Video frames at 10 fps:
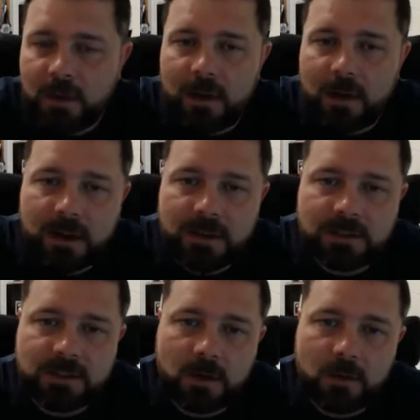Uh, and
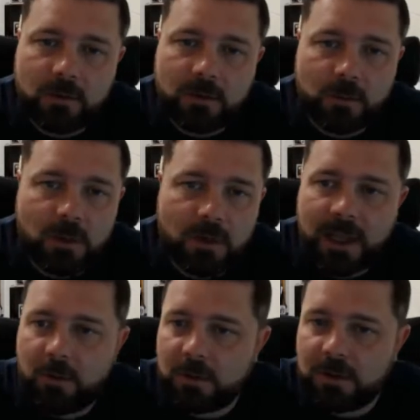so
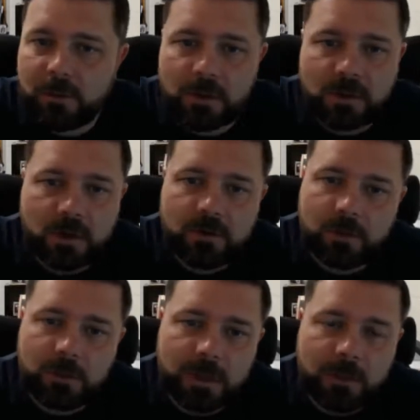communicate with them and learn
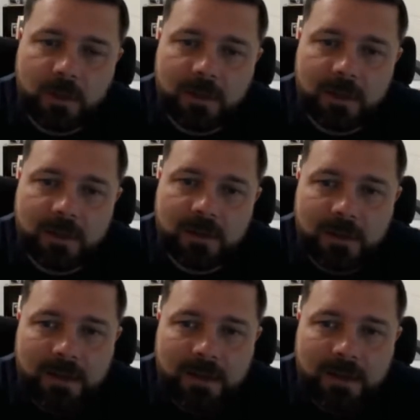from them. And then